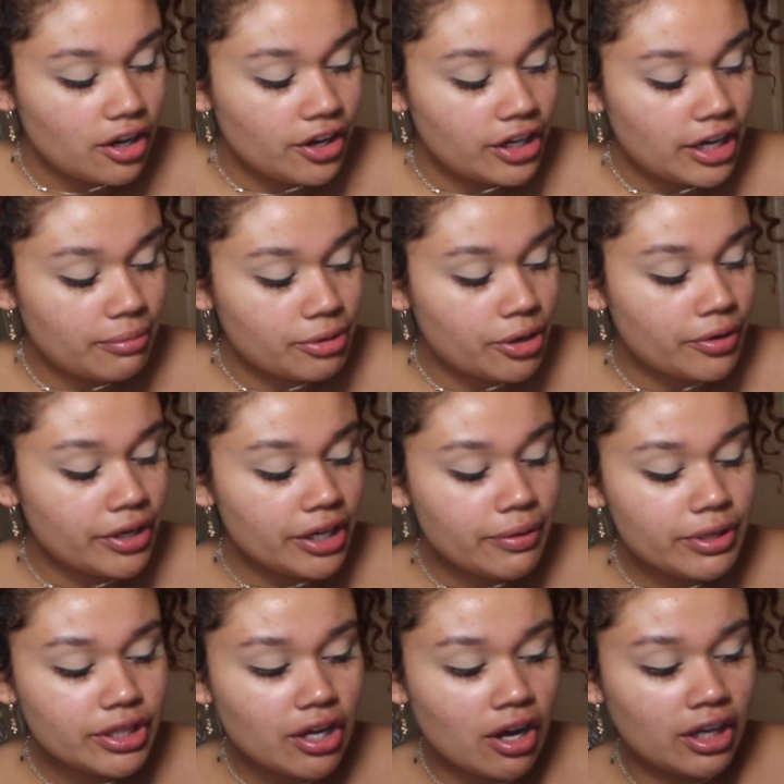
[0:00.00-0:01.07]
Okay, I'm going in
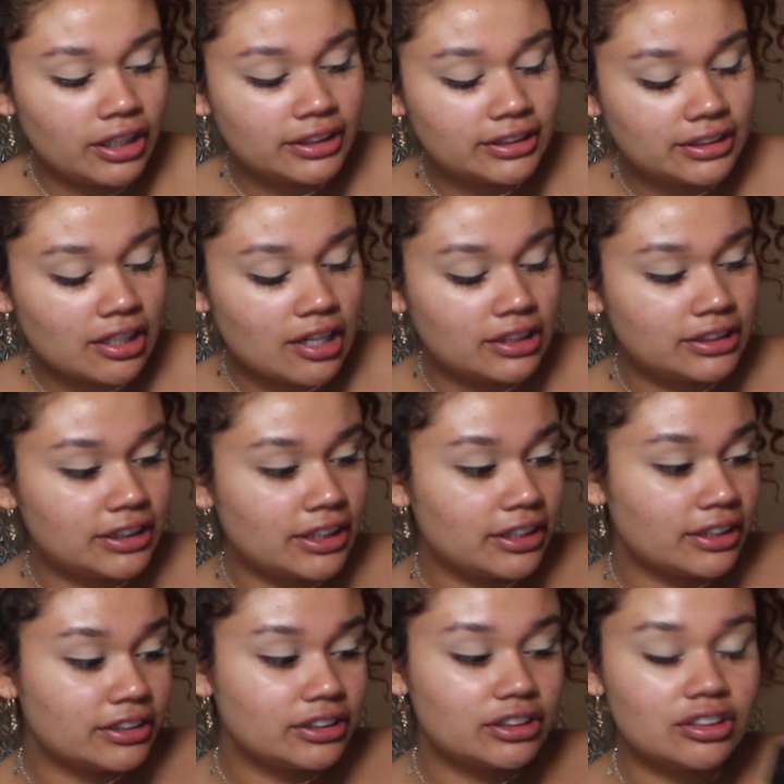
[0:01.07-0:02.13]
with the
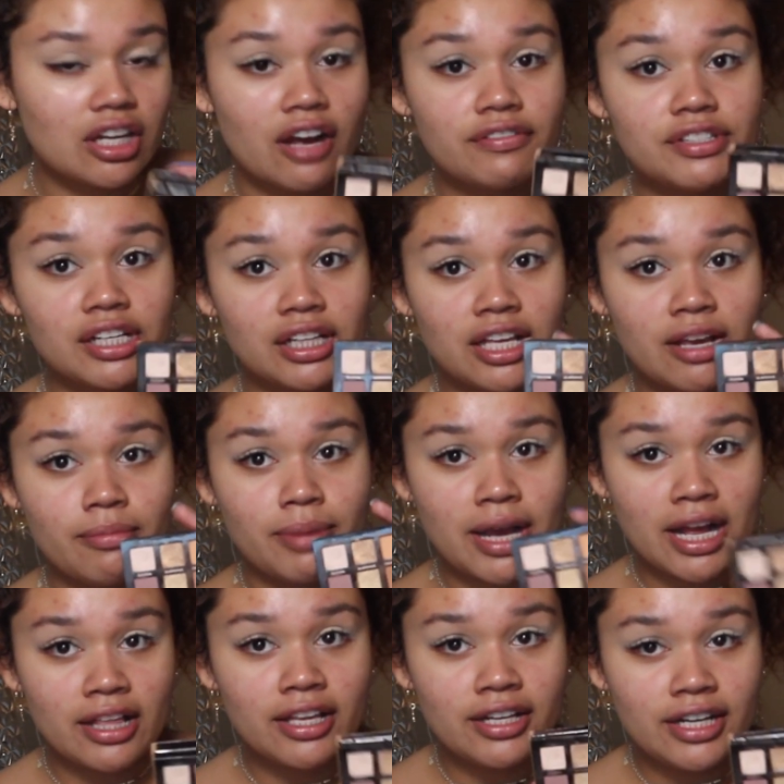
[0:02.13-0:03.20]
Anastasia Soft Glam
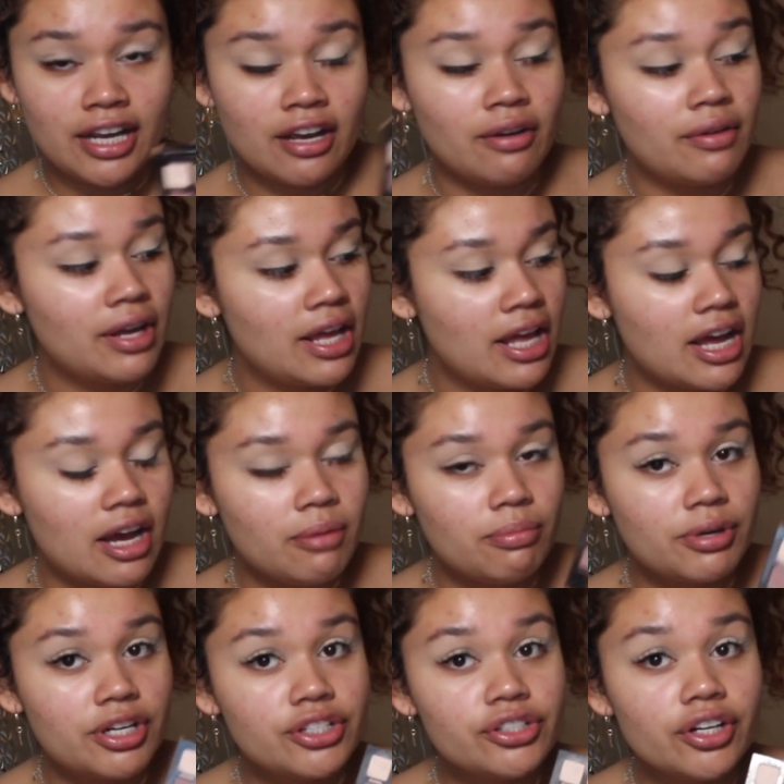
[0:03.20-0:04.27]
Palette now. I'm
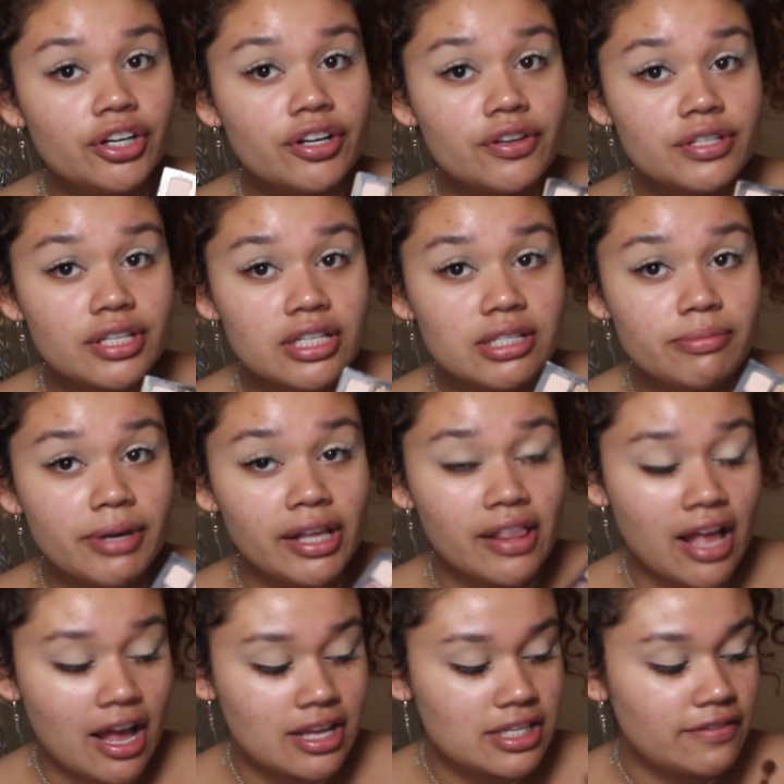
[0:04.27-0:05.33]
pretty sure I used this in my
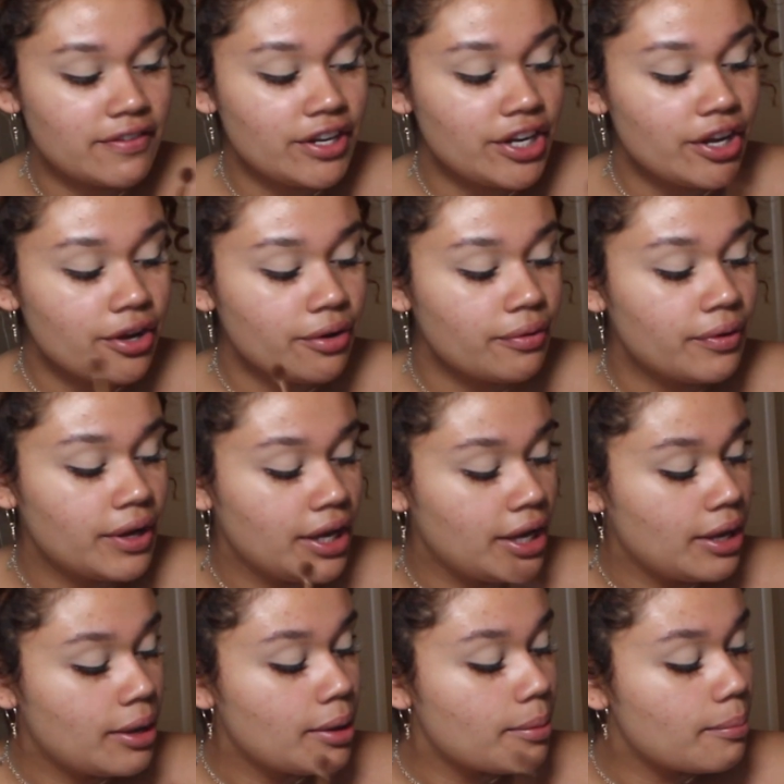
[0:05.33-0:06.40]
last video,
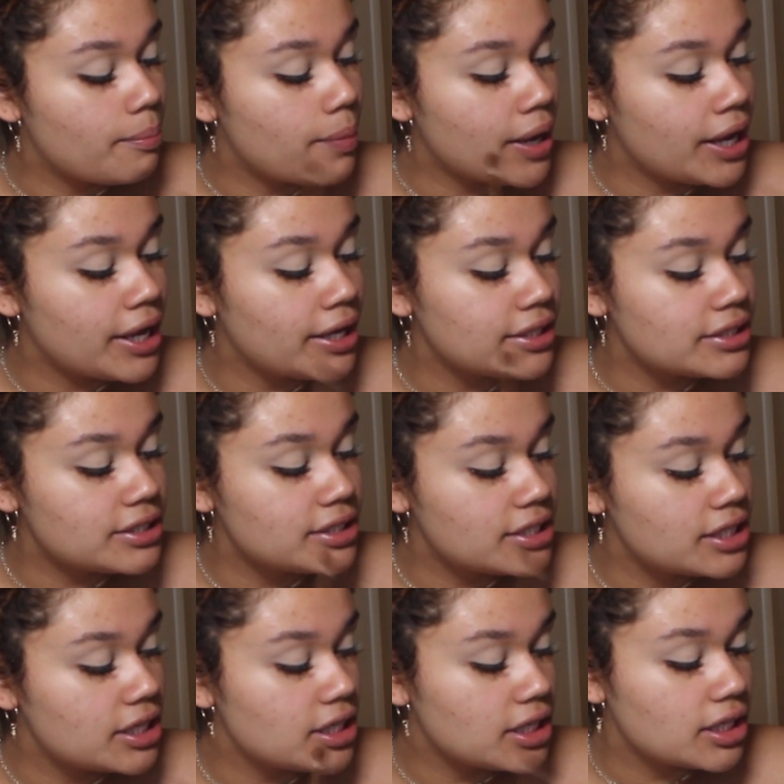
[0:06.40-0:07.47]

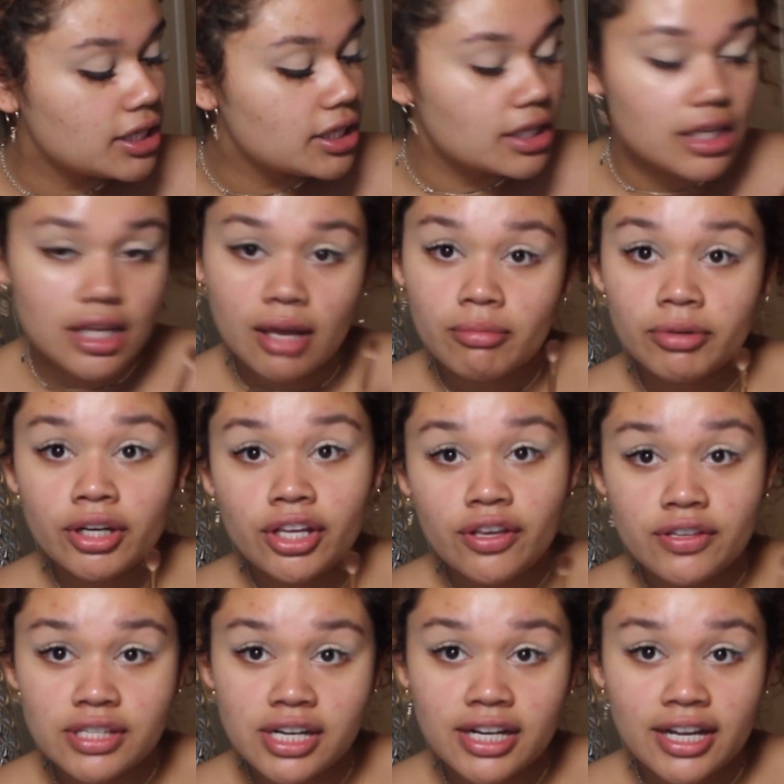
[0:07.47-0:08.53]
but I'm going to
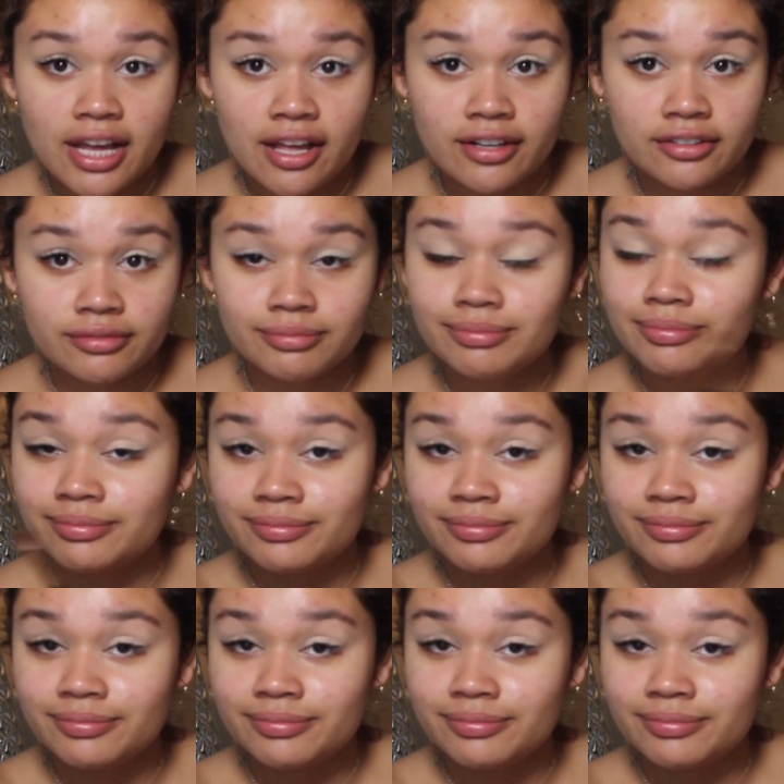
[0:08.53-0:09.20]
use it again.